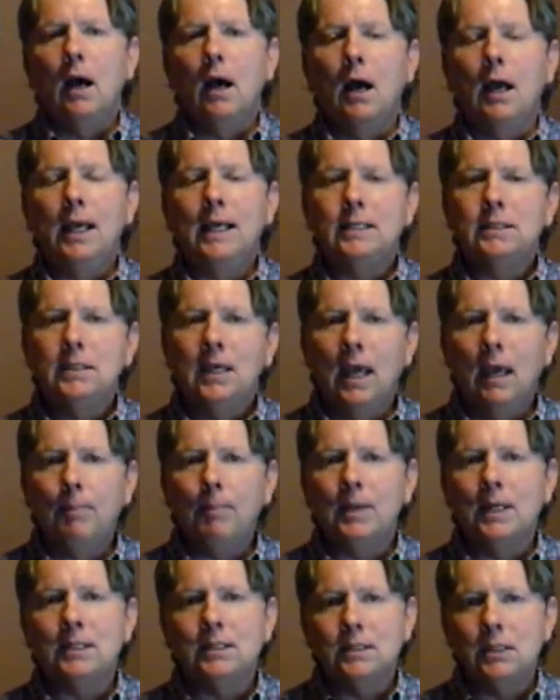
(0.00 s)
He's
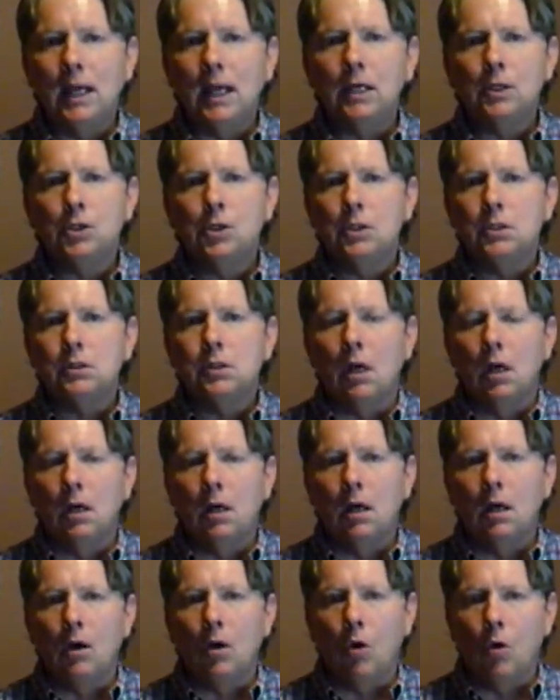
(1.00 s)
keeping his sanctions
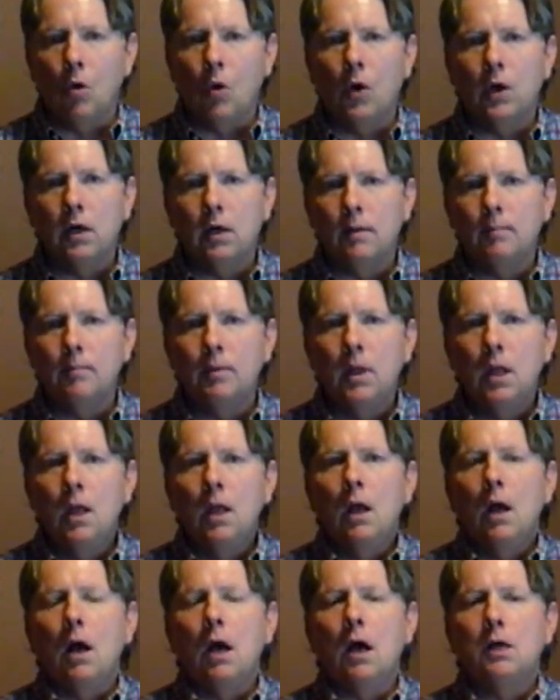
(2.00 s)
on him
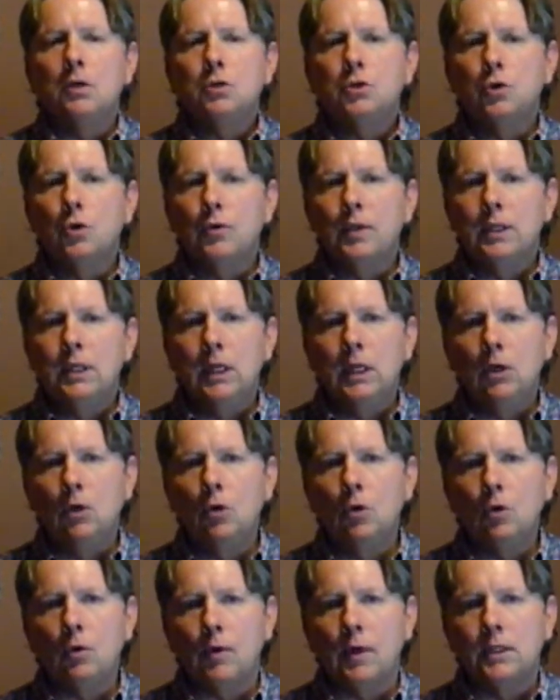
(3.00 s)
until the
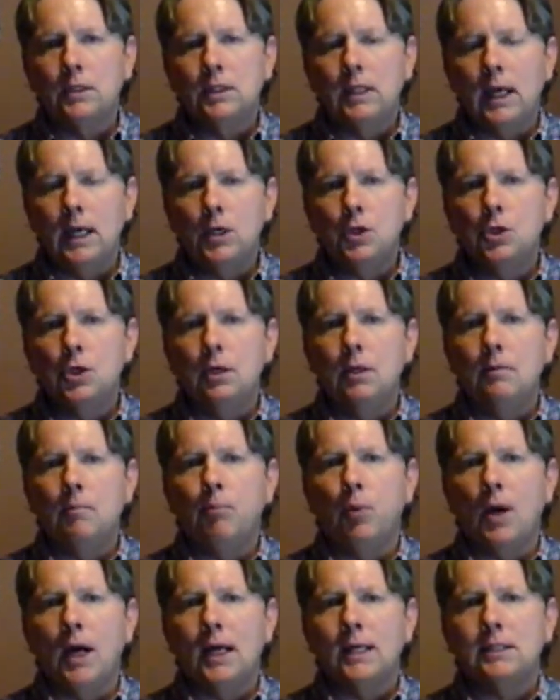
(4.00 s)
denuclearization
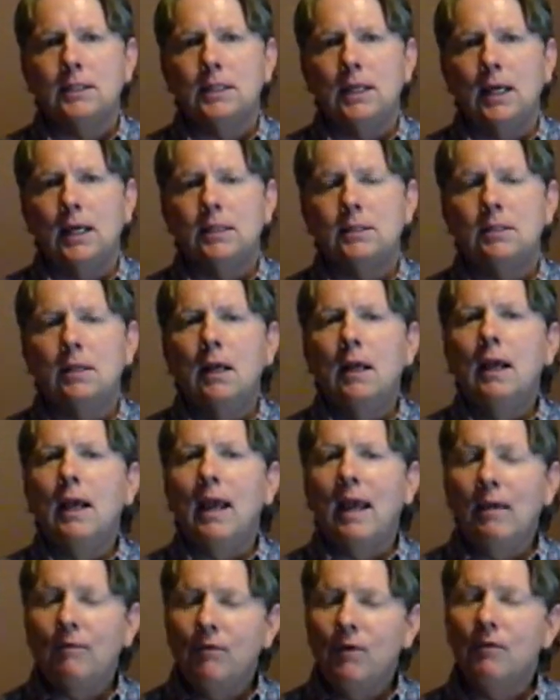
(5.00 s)
process,
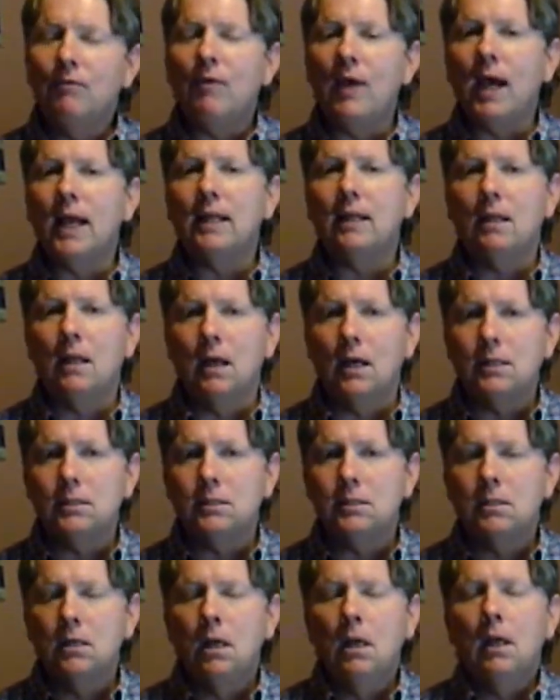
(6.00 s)
if in fact
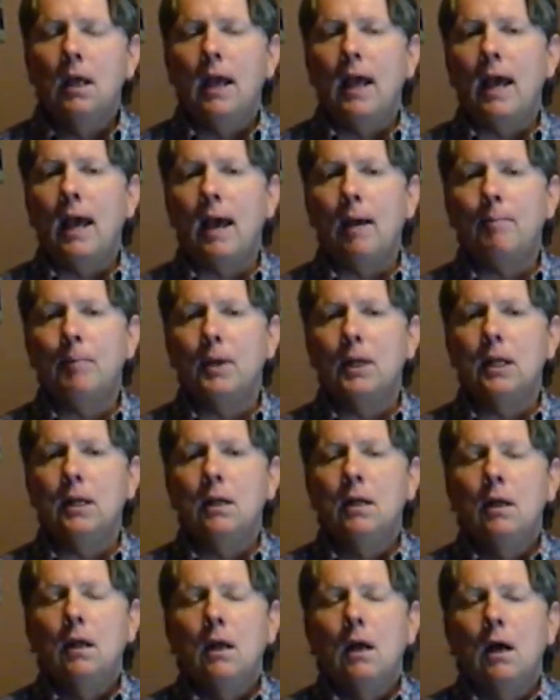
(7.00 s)
does happen,
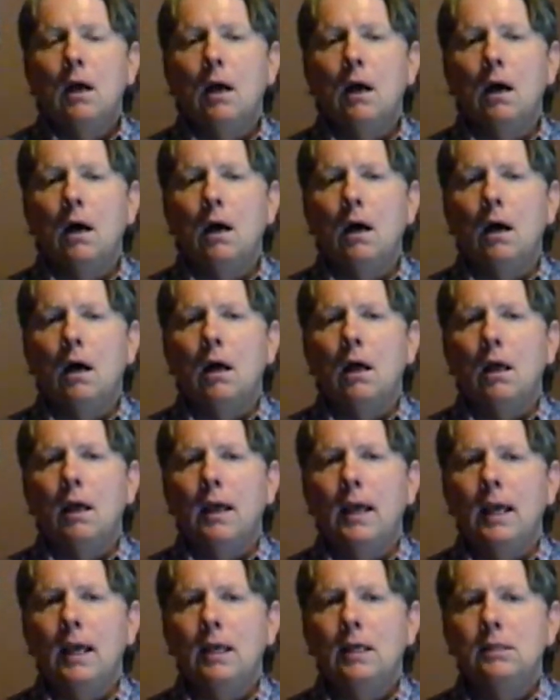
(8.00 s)

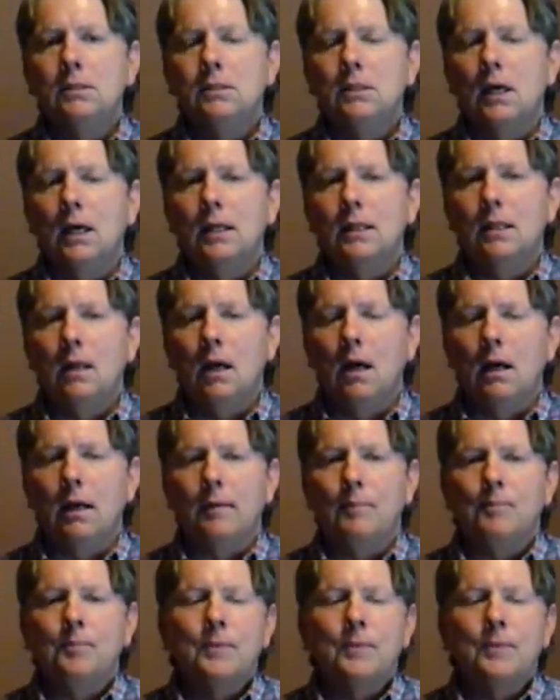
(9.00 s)
is done.